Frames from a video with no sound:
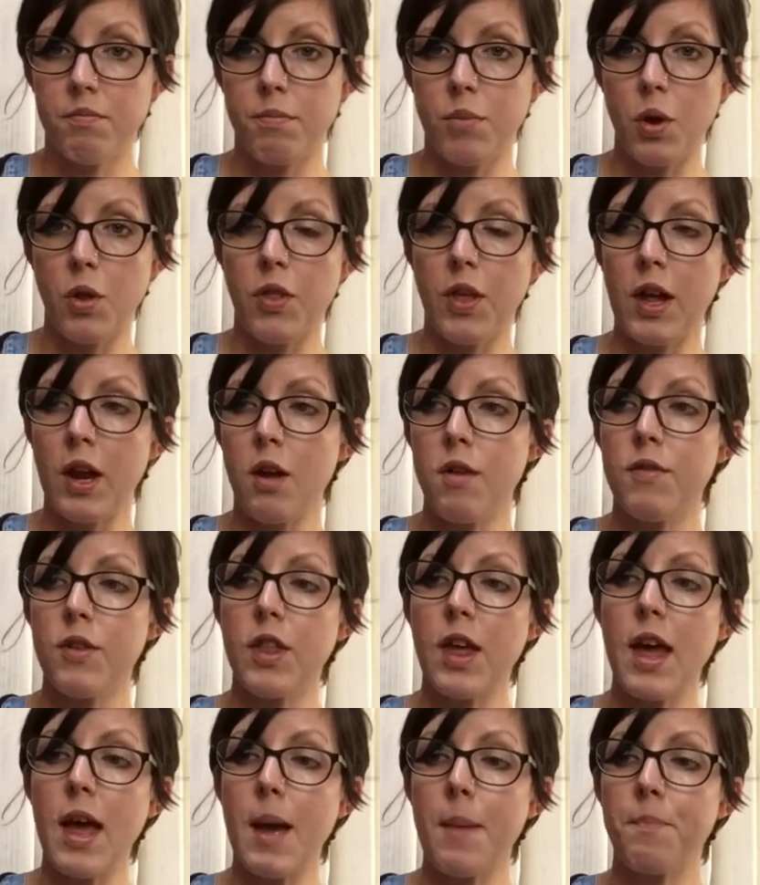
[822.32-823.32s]
put that over
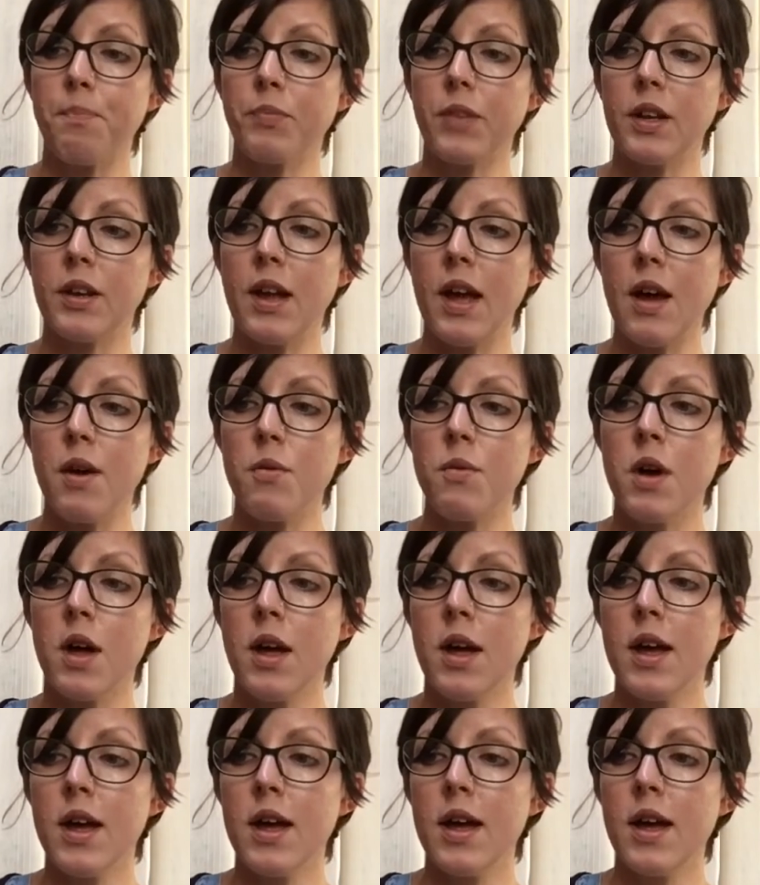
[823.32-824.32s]
there. Now,
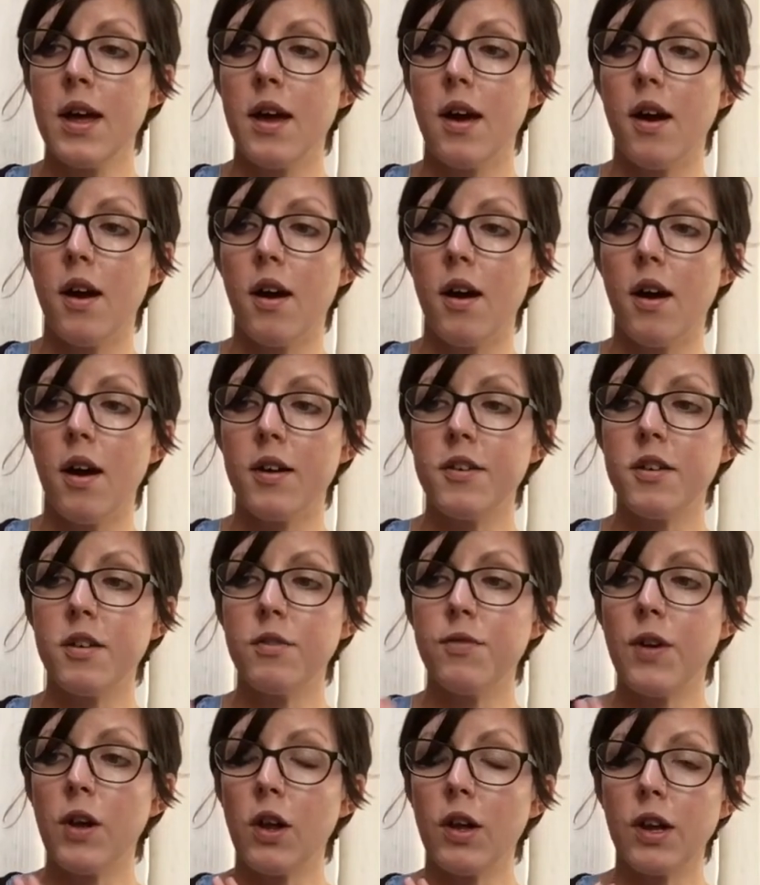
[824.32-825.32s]
I
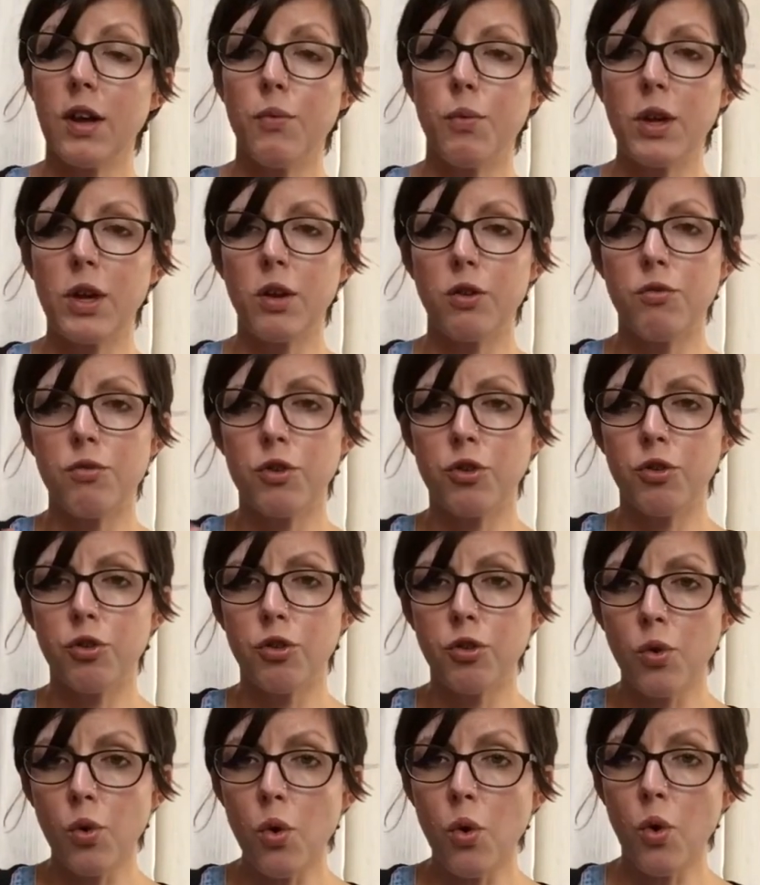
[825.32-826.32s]
just felt like if we could
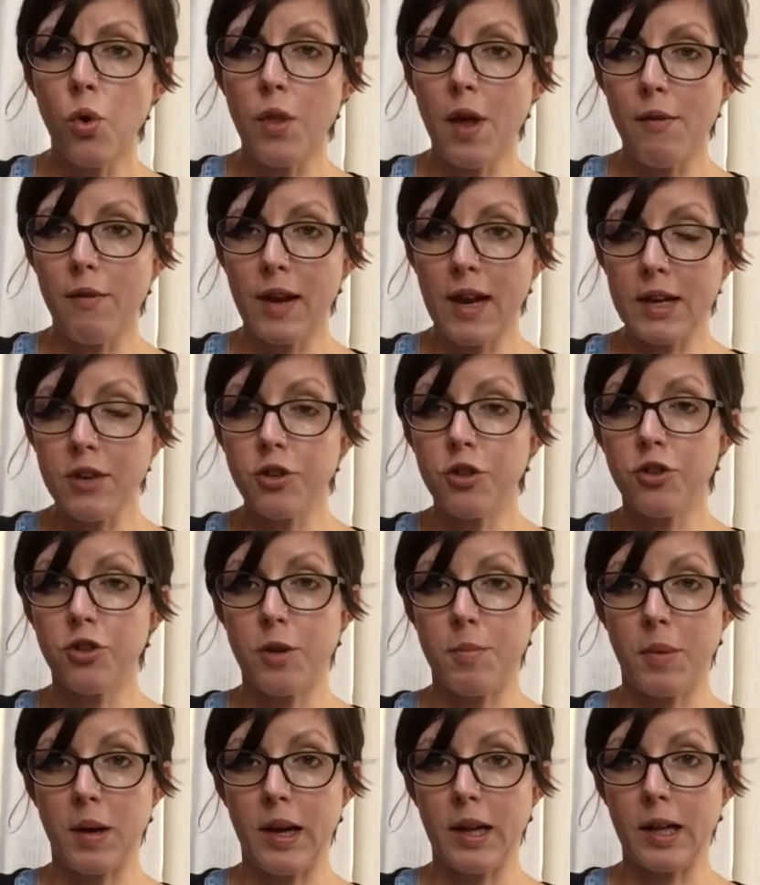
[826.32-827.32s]
restore that
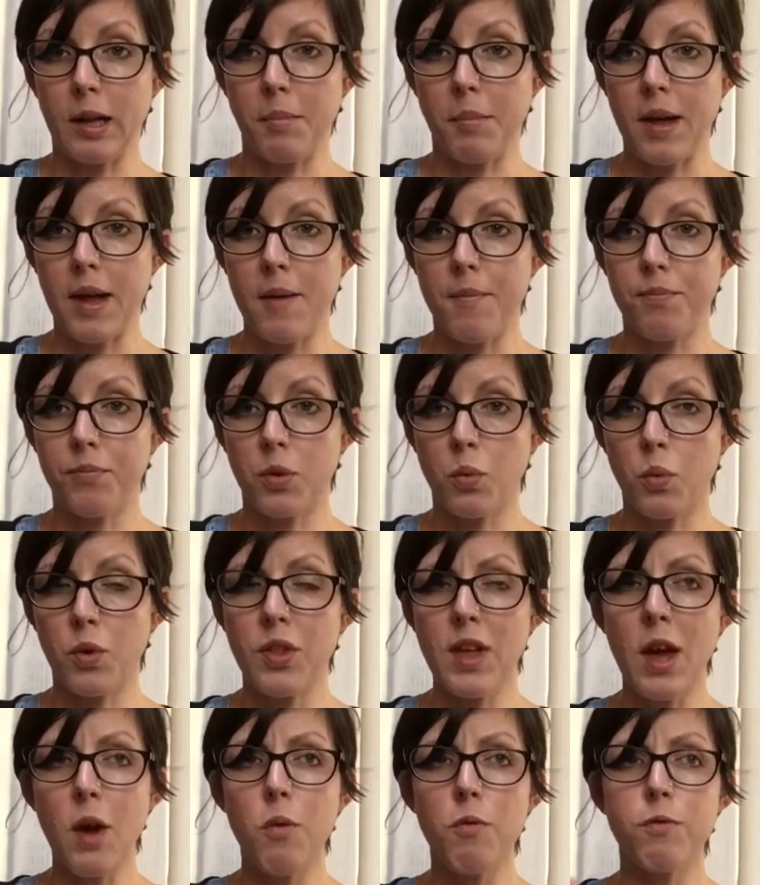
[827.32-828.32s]
relationship a little bit
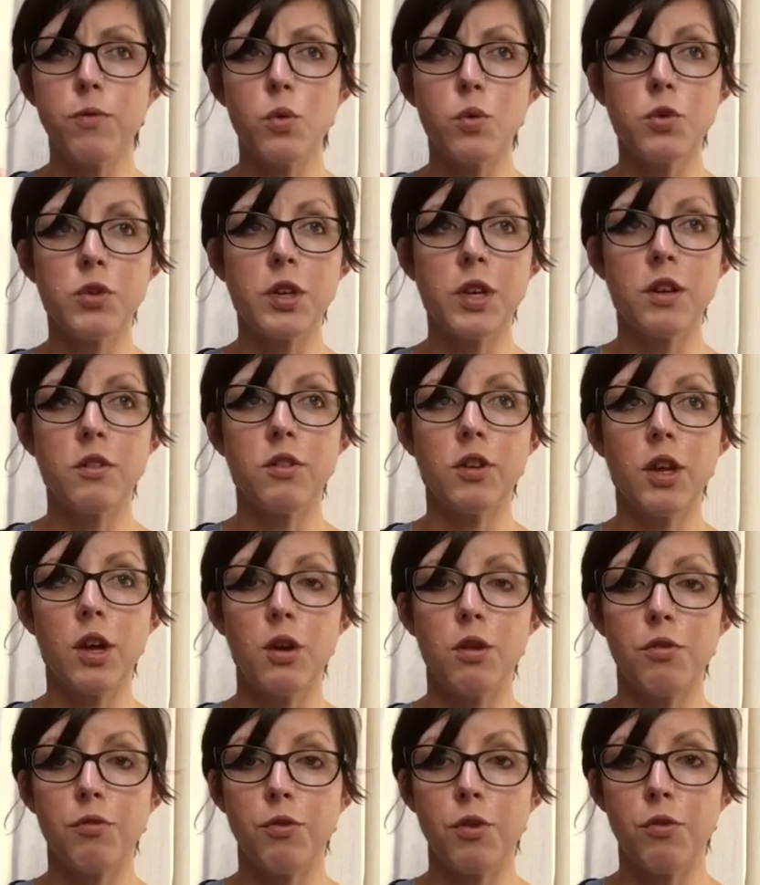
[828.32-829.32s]
without forcing her to
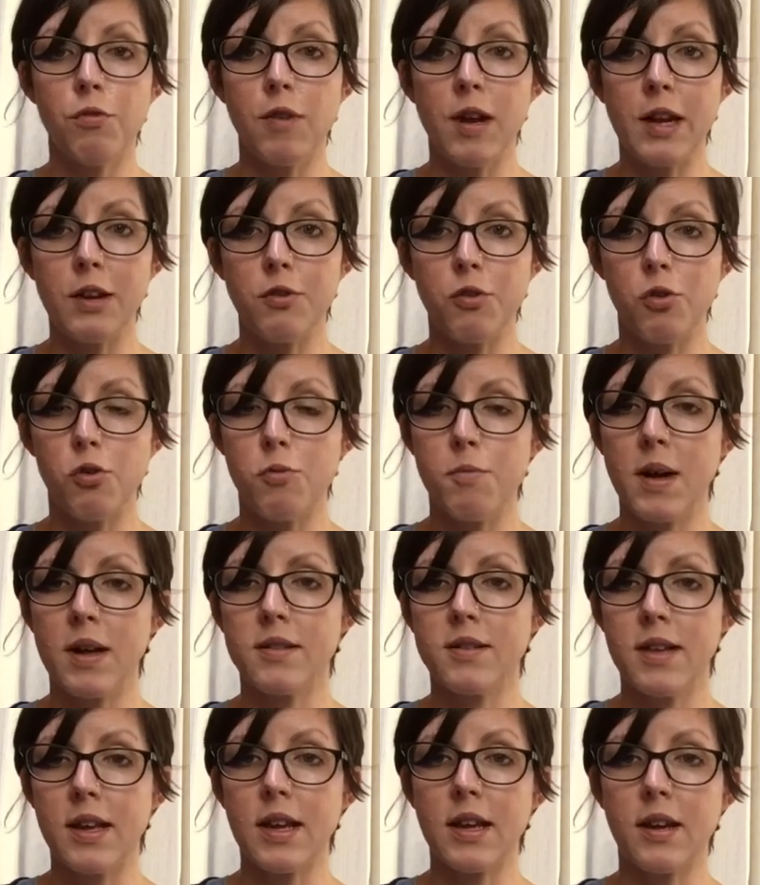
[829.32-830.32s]
go through really
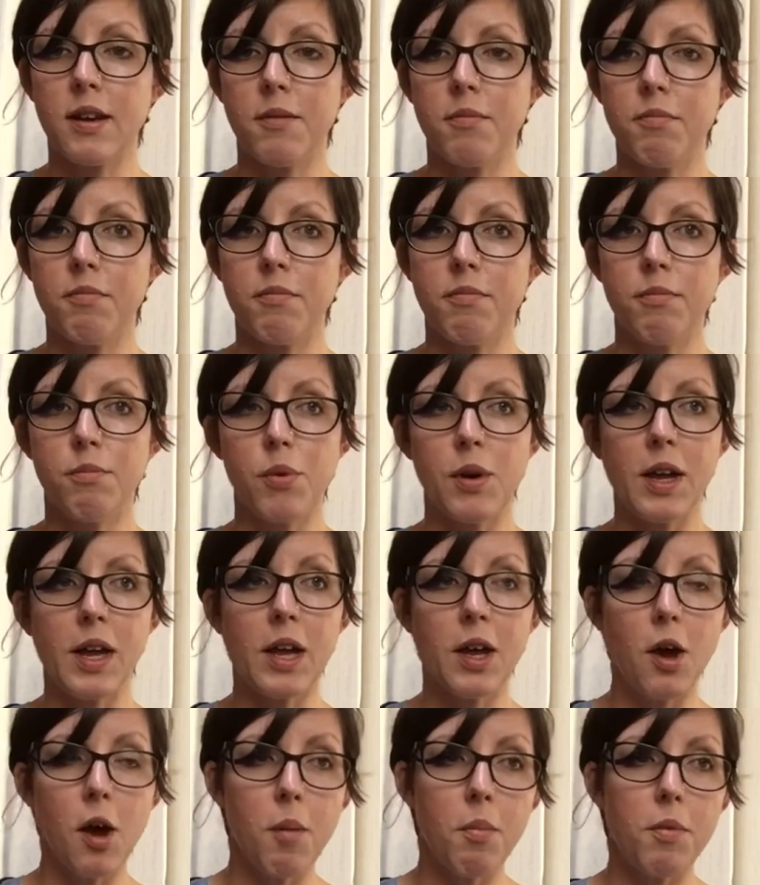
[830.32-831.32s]
traumatic
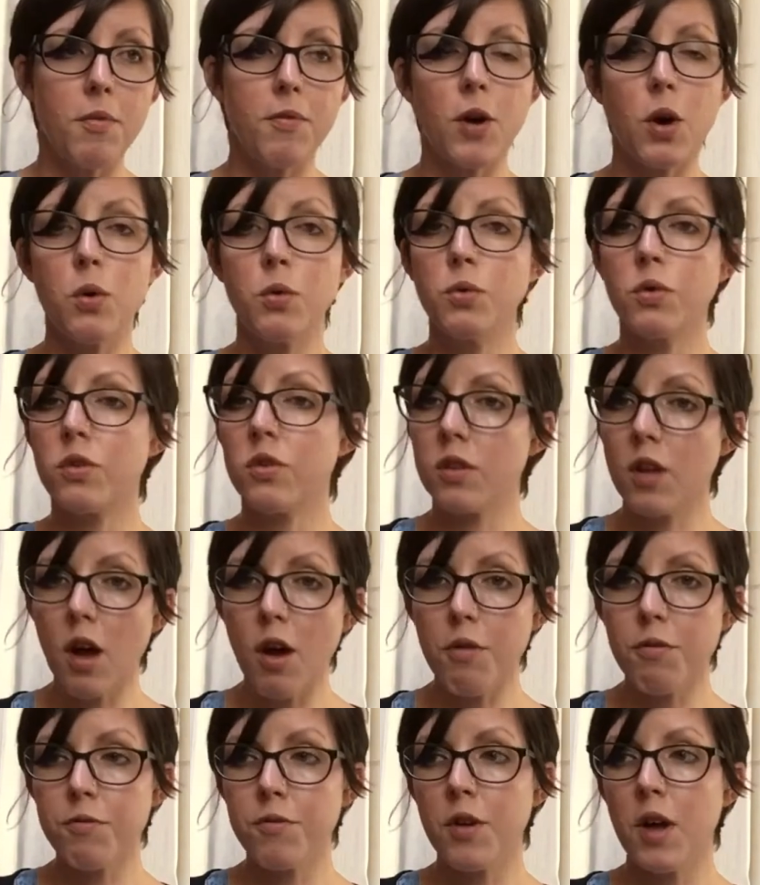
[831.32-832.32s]
bringing up of old
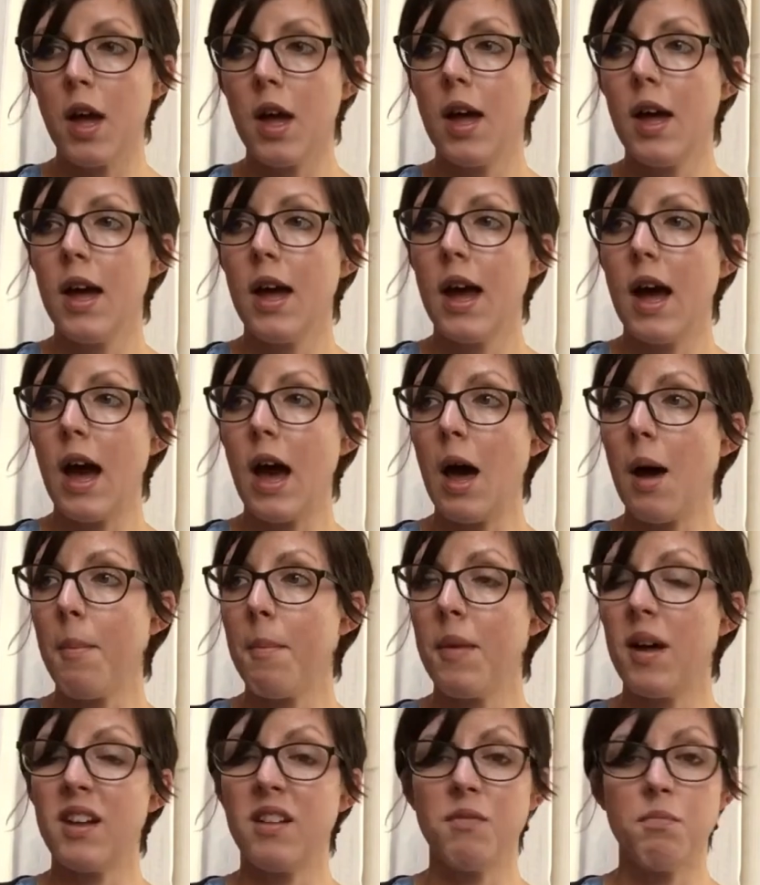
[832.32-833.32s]
stuff
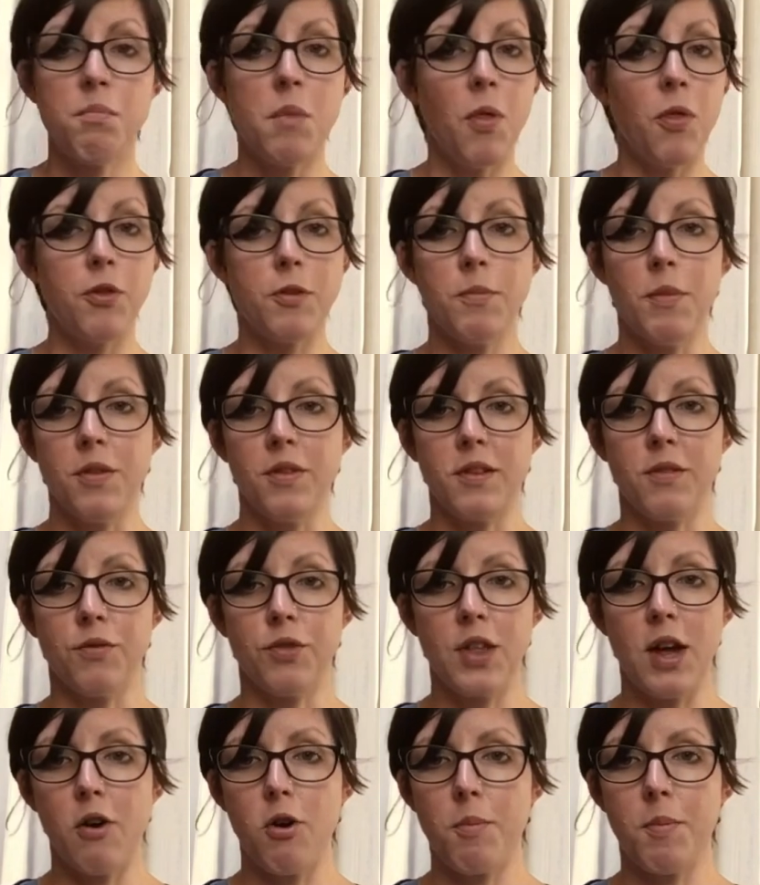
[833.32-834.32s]
and months of
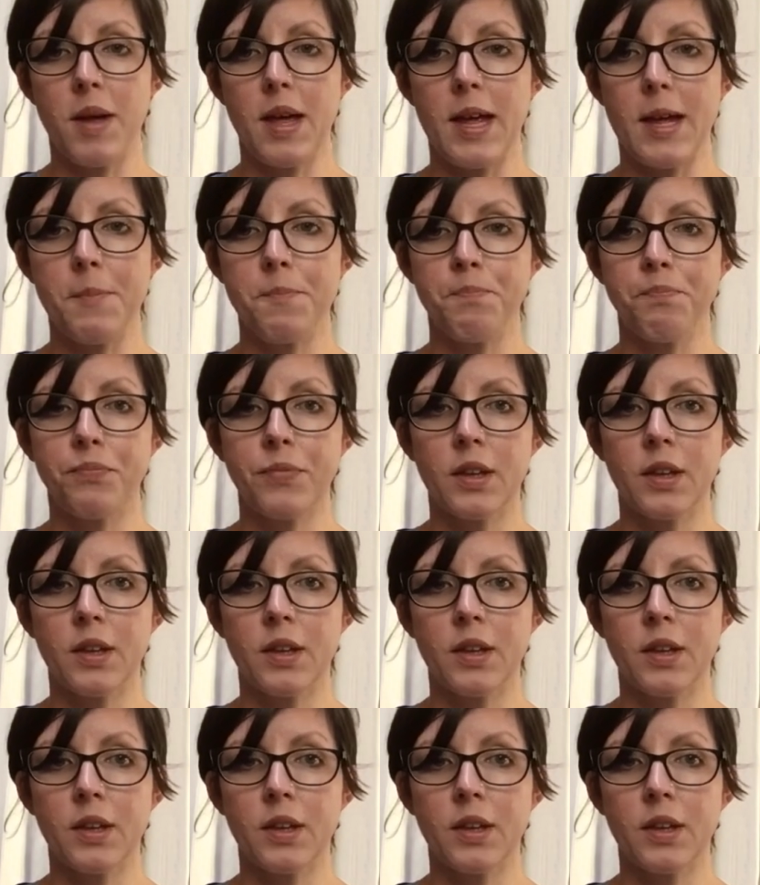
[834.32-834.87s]
therapy,